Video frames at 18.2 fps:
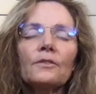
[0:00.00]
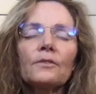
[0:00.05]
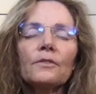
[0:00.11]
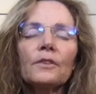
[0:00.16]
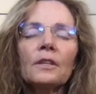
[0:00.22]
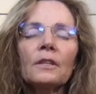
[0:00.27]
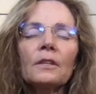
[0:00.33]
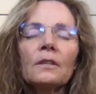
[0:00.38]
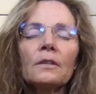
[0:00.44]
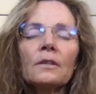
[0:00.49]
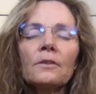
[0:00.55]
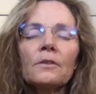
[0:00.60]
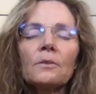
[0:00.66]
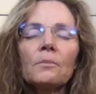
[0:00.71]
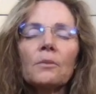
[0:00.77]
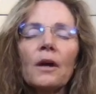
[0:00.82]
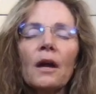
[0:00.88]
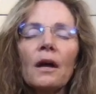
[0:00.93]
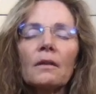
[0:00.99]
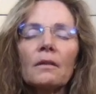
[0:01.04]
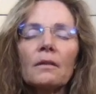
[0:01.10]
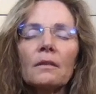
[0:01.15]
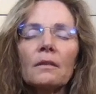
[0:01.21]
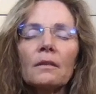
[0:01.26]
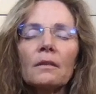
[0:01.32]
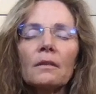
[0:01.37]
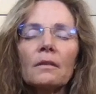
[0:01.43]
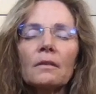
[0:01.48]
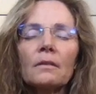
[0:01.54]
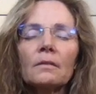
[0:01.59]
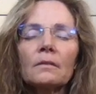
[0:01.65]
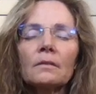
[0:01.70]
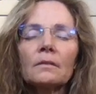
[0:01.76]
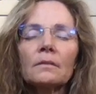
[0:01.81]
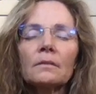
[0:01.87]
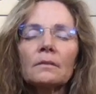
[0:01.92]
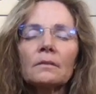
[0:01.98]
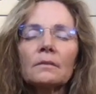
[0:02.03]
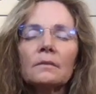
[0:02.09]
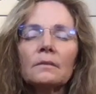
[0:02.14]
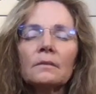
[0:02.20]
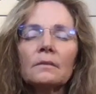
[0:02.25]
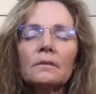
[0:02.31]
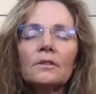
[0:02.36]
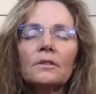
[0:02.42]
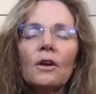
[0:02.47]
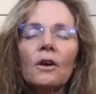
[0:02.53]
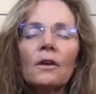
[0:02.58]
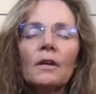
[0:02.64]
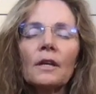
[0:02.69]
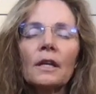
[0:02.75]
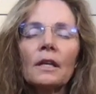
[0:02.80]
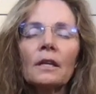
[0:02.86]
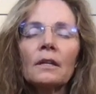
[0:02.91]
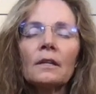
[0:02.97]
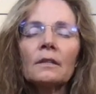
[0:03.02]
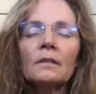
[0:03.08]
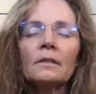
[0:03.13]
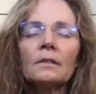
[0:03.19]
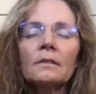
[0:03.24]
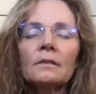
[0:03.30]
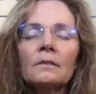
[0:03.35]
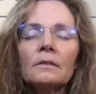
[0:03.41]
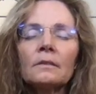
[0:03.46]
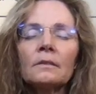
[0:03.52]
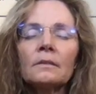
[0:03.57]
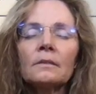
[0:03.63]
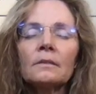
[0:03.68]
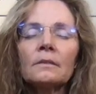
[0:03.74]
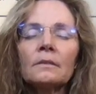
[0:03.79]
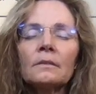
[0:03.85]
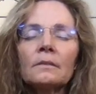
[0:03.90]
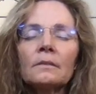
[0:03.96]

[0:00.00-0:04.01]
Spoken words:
Feel the breath drawing in,